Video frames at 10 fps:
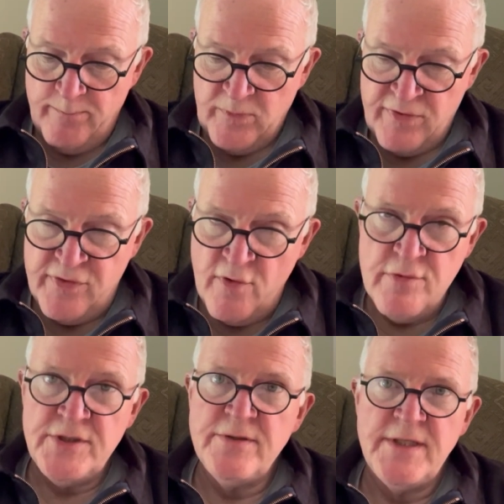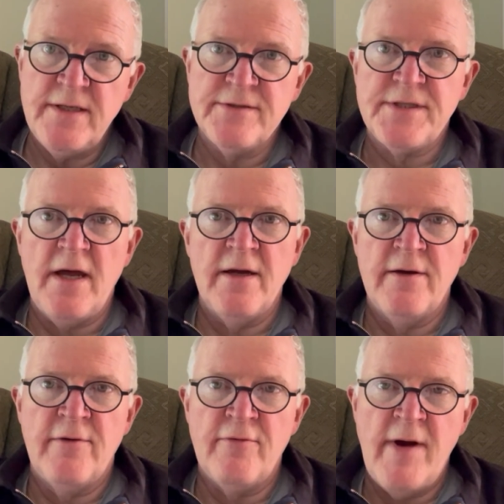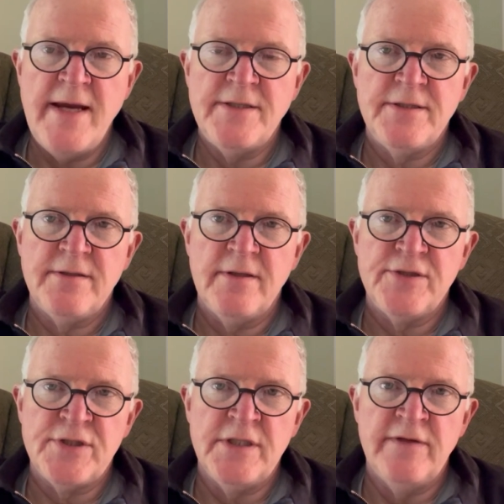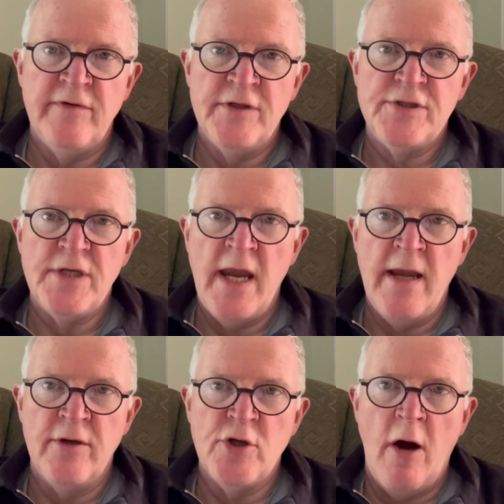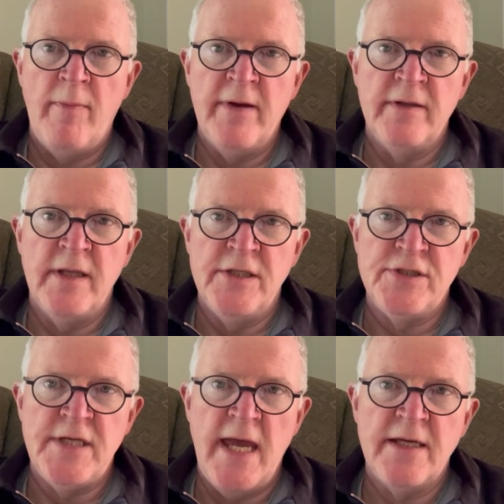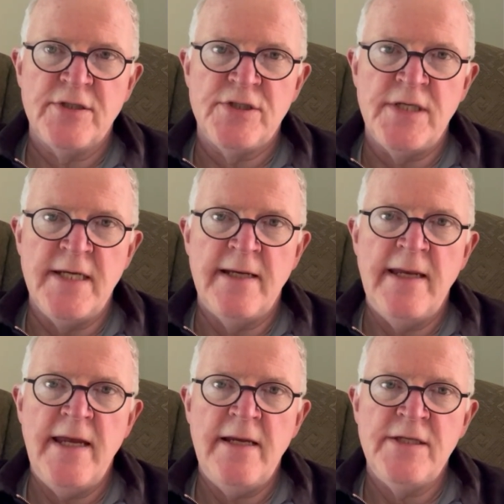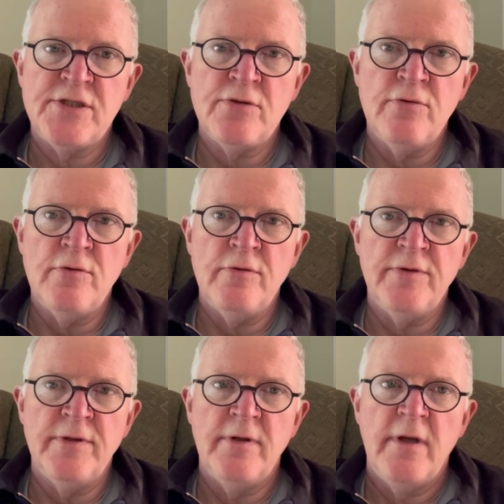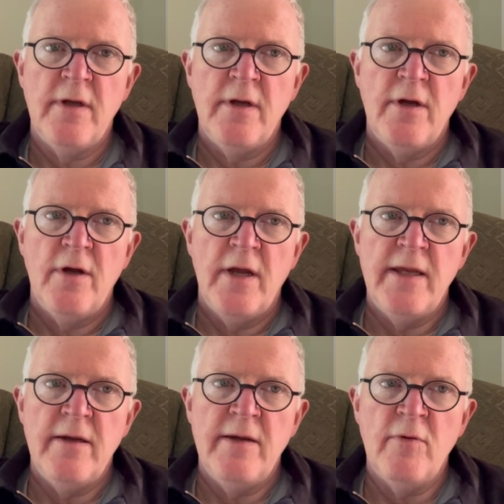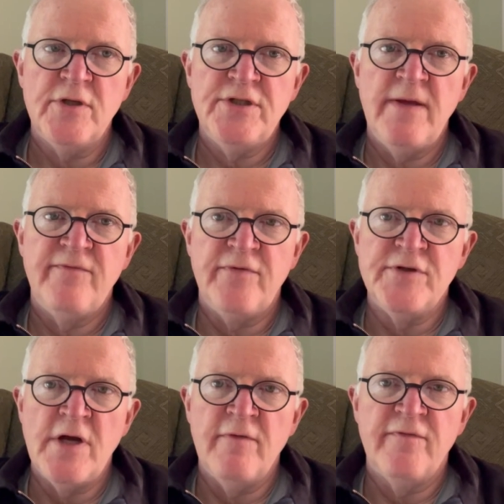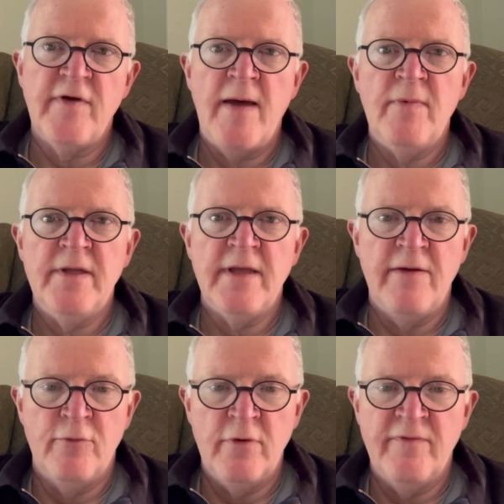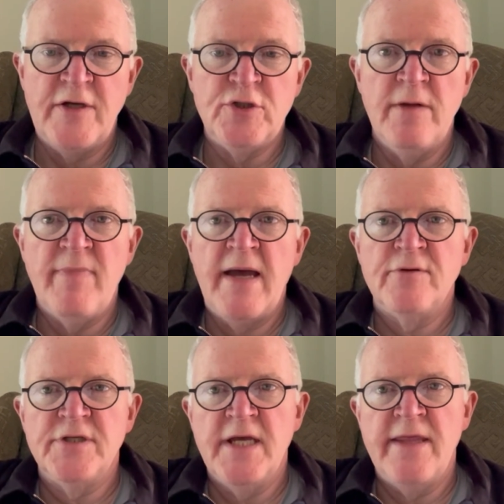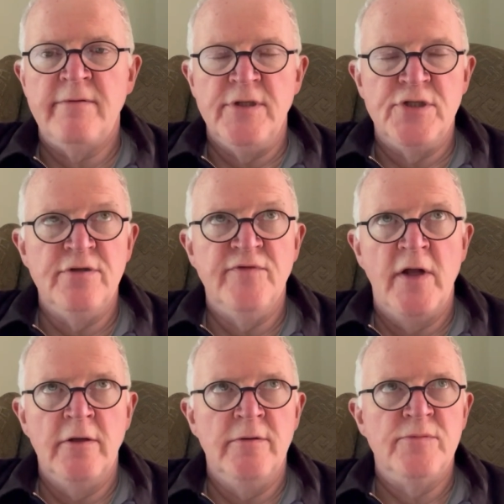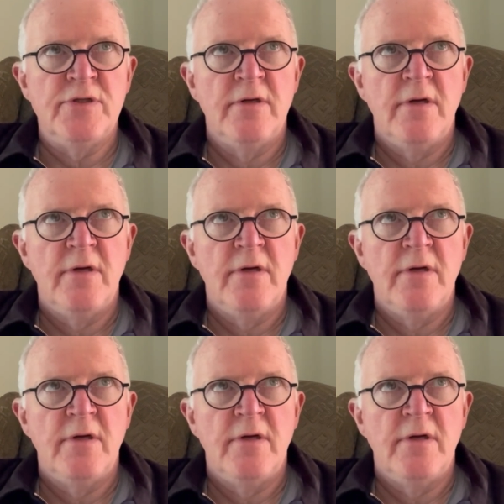Thornton did us a great service in copying these texts. He clearly saw that he wanted them for his own family. They were all eventually bound together in 2 volumes.